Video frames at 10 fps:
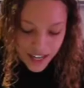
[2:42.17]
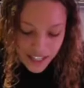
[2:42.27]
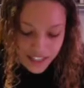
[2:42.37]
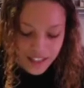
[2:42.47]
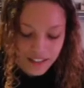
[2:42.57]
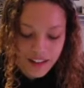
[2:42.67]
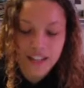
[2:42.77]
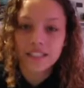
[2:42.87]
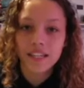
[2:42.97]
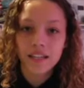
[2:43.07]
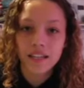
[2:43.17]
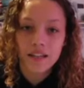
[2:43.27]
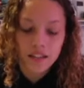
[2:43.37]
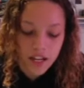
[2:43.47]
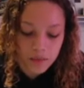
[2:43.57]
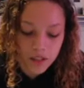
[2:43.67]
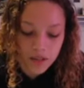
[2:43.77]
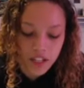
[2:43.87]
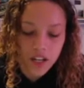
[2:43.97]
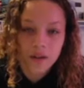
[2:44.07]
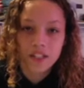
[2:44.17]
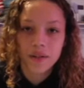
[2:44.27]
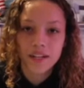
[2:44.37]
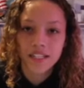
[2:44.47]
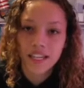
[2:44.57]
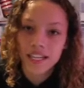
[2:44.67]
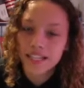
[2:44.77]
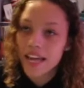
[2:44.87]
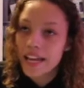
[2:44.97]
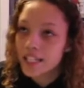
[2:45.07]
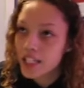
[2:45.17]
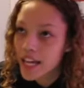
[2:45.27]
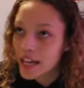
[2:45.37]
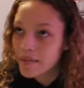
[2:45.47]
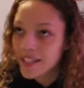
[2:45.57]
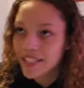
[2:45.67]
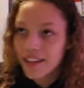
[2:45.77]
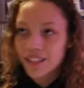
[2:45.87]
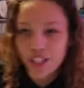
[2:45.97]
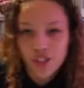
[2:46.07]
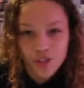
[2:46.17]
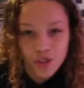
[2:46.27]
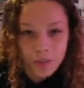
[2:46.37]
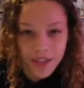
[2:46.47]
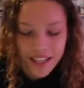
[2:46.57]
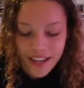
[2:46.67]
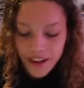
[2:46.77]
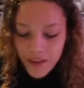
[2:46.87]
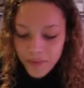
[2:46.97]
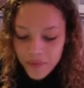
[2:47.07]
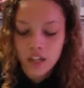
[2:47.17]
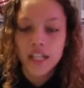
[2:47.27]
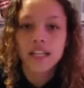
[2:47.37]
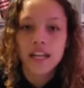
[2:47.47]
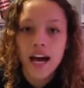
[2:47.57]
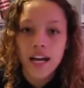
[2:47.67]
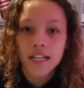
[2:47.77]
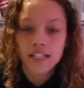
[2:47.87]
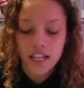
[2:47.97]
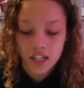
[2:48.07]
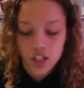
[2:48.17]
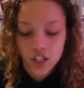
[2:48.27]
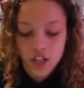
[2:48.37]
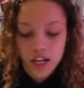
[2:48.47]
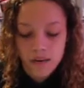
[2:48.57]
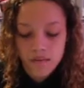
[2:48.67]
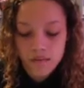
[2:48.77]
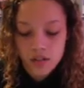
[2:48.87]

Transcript: Okay, so the next thing, the next box we're going to go into is entertainment slash like social media, and that is Instagram.